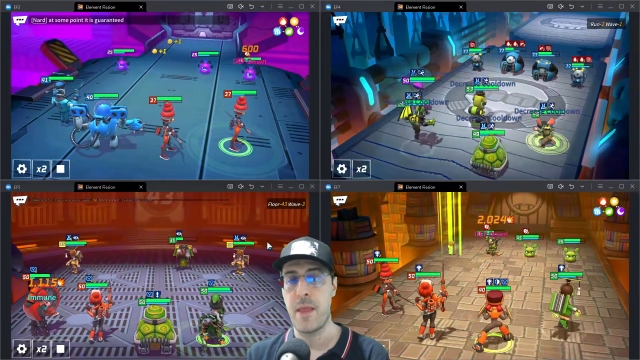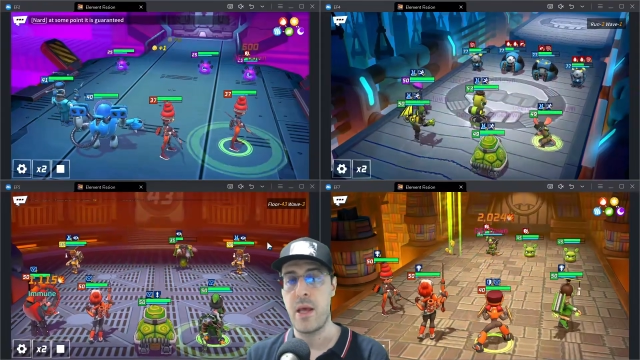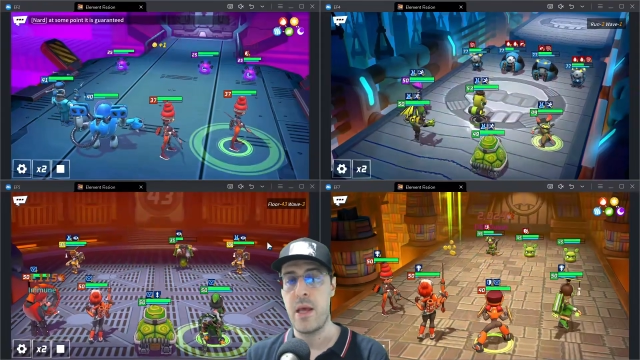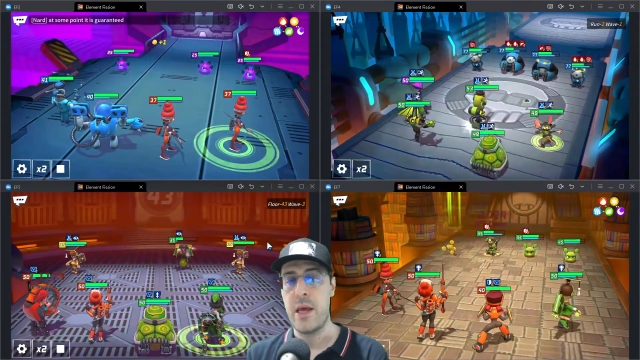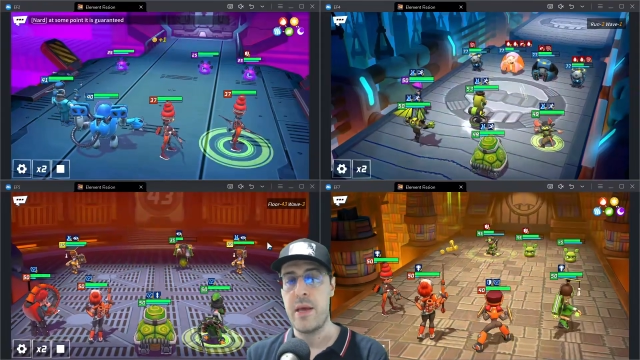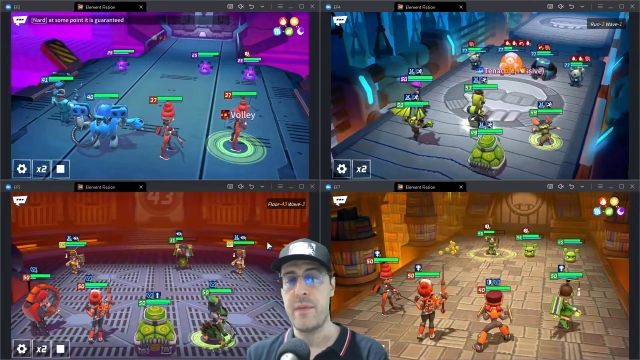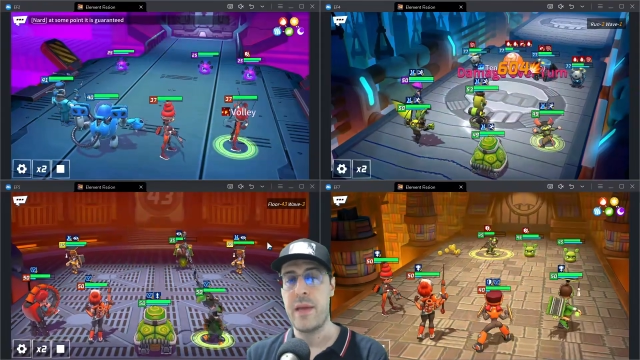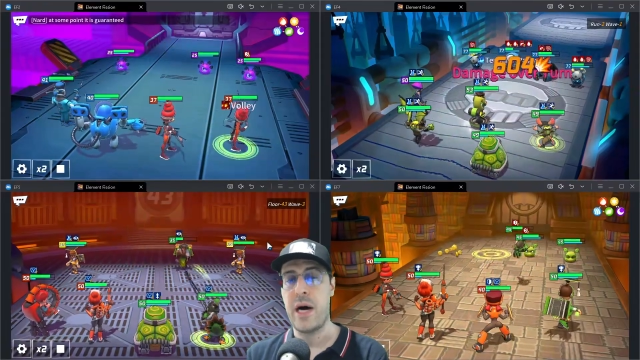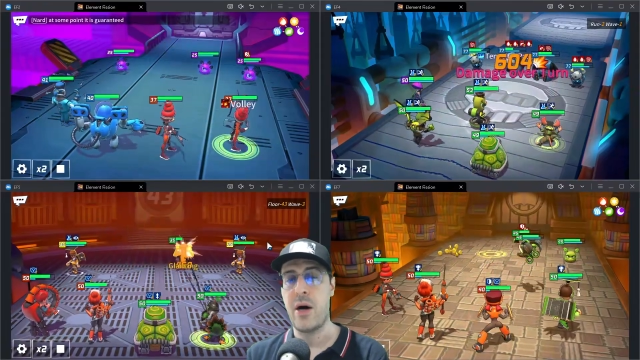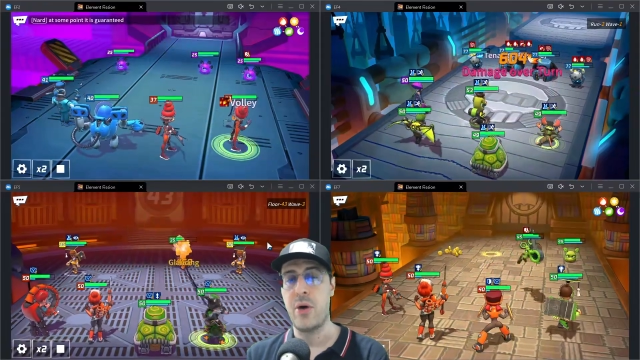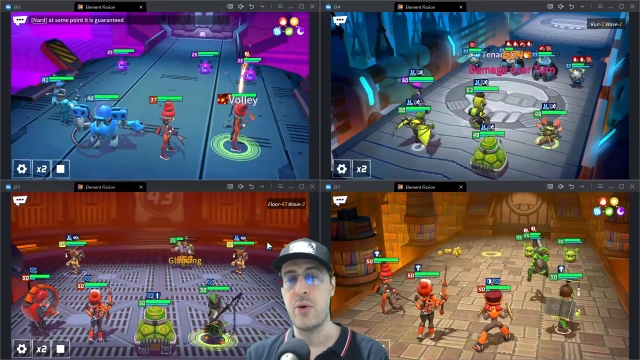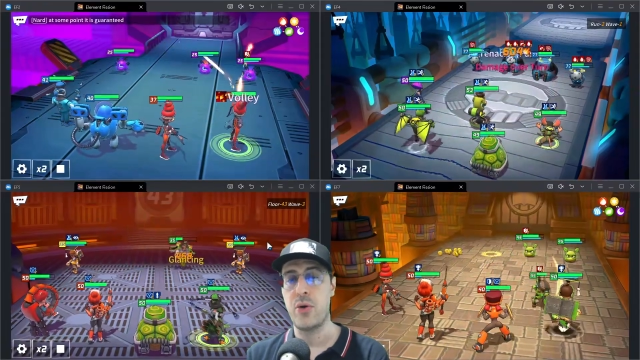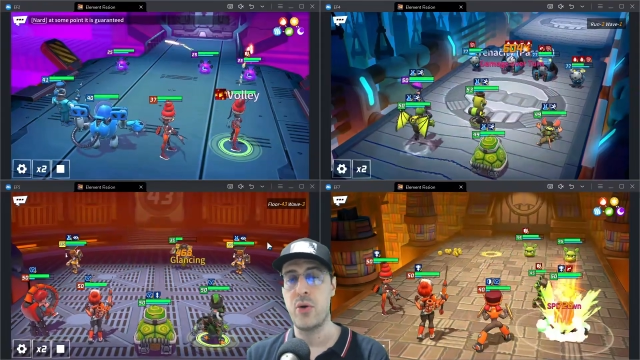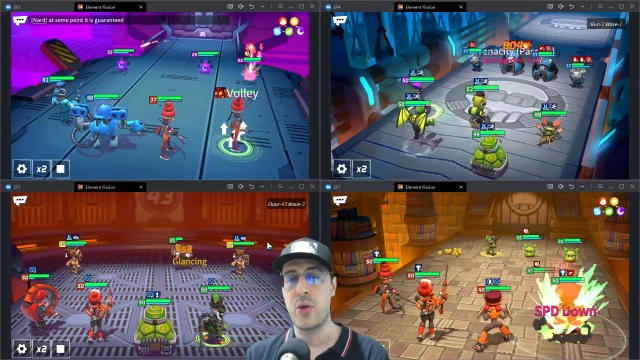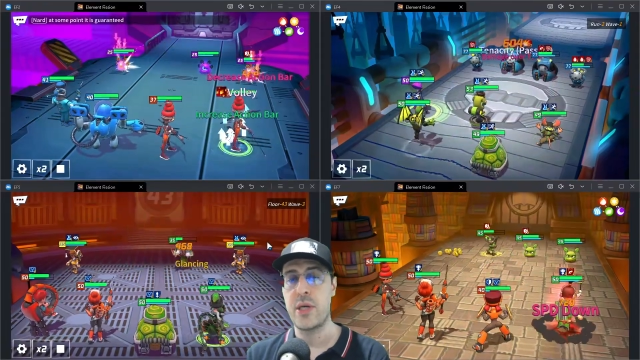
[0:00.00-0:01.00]
Now
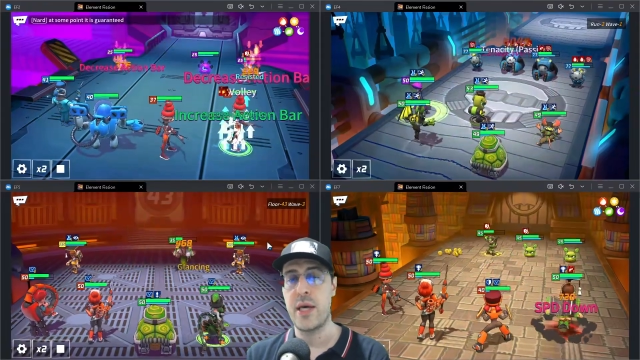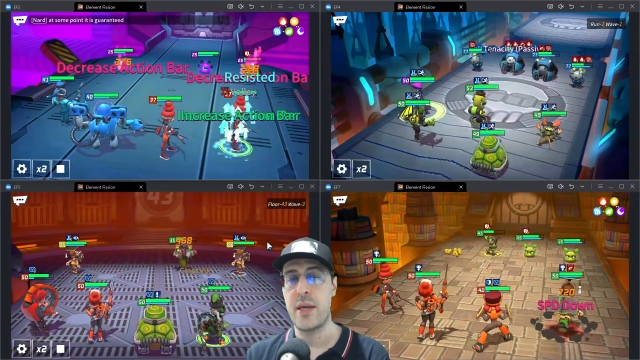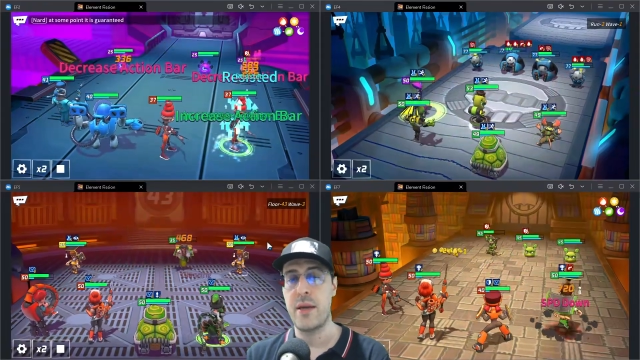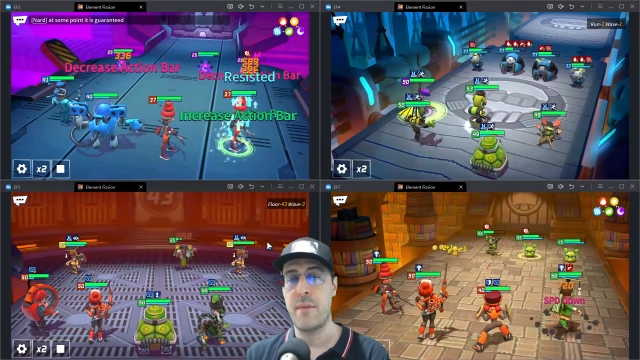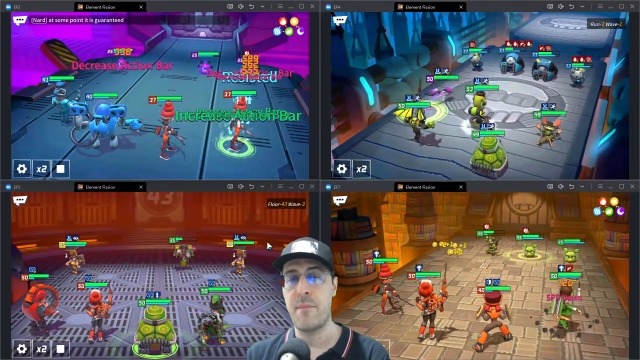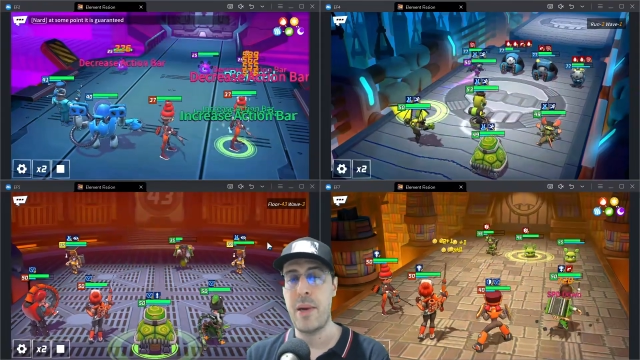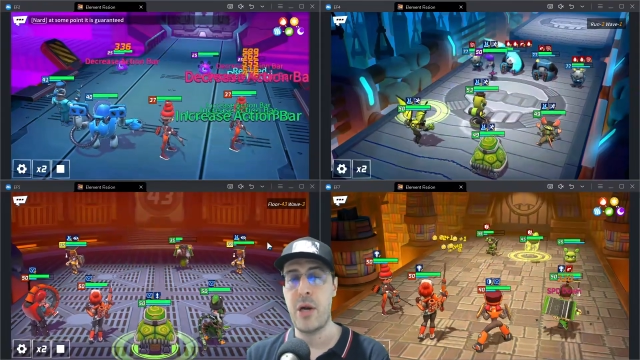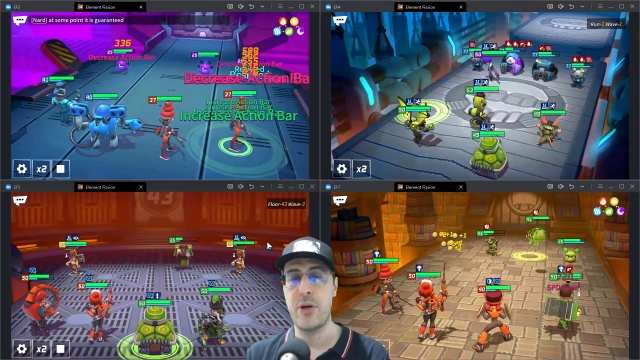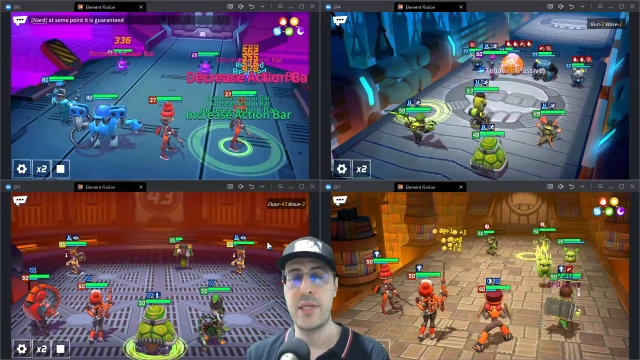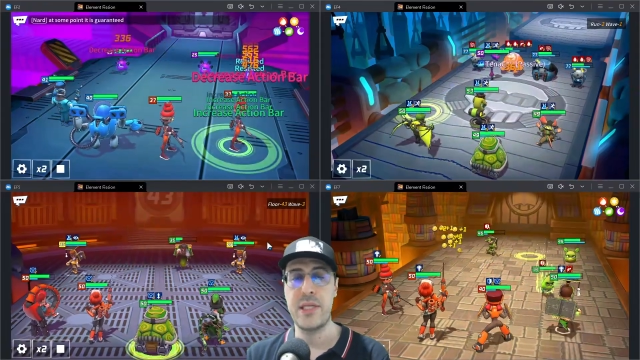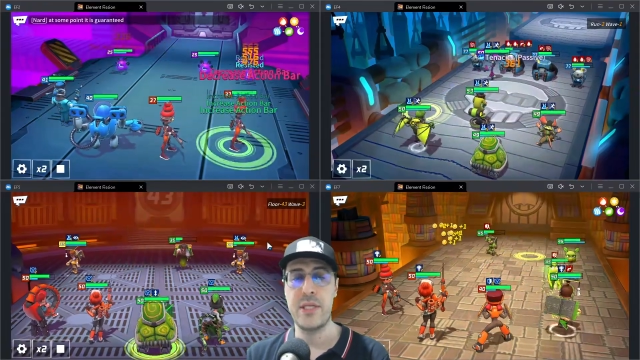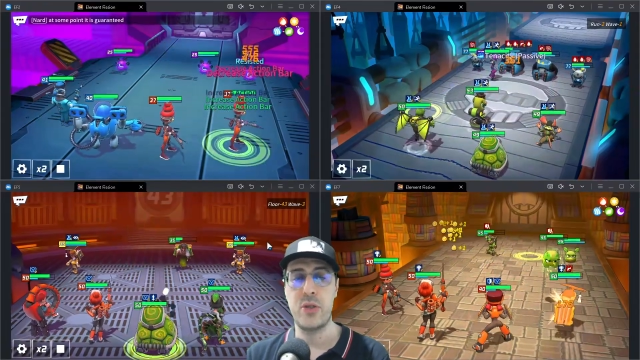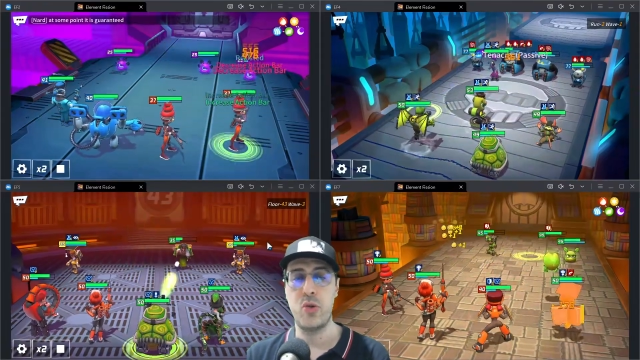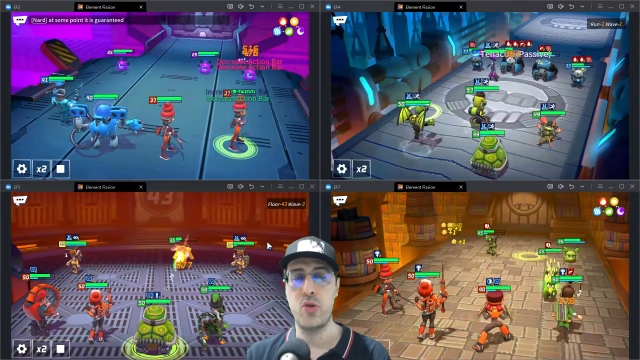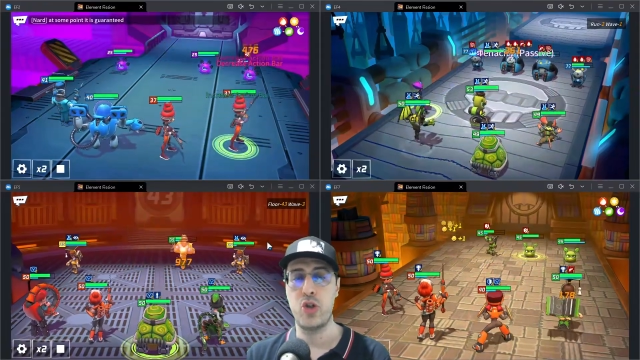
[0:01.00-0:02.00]
you can pair these 2